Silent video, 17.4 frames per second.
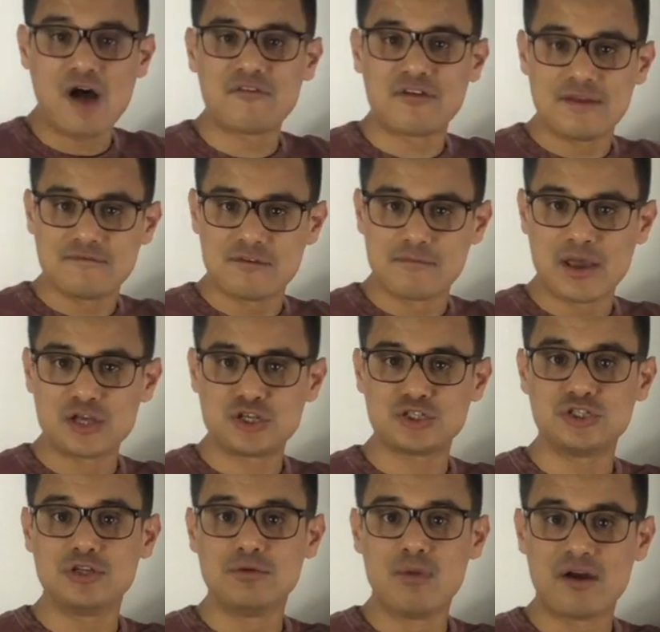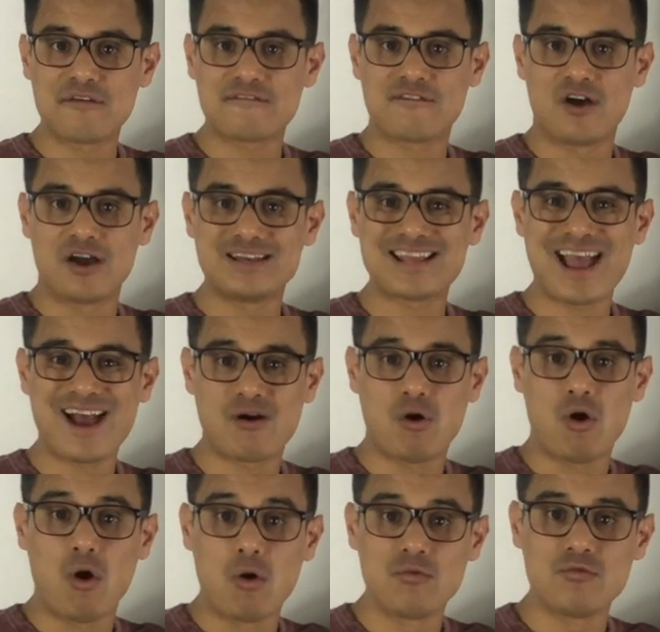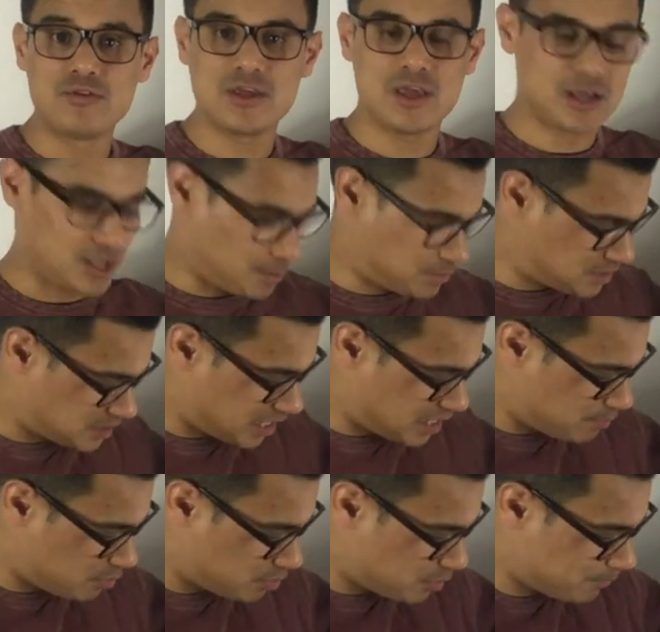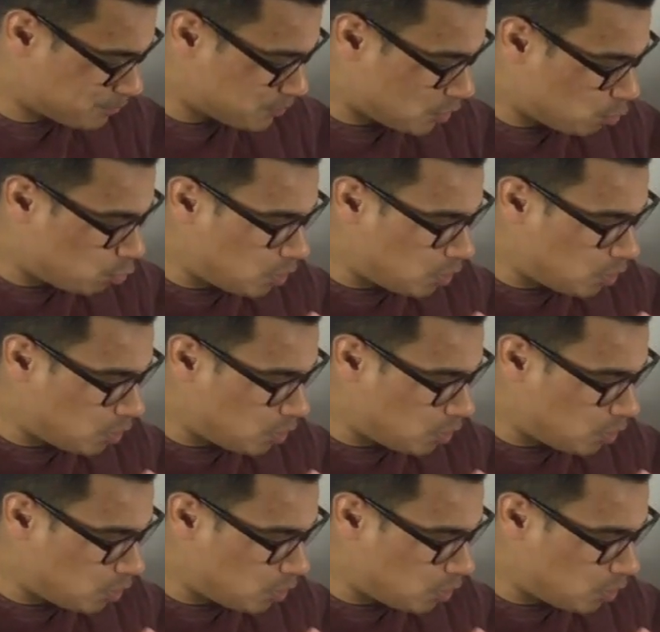other information you might find out on the income statement?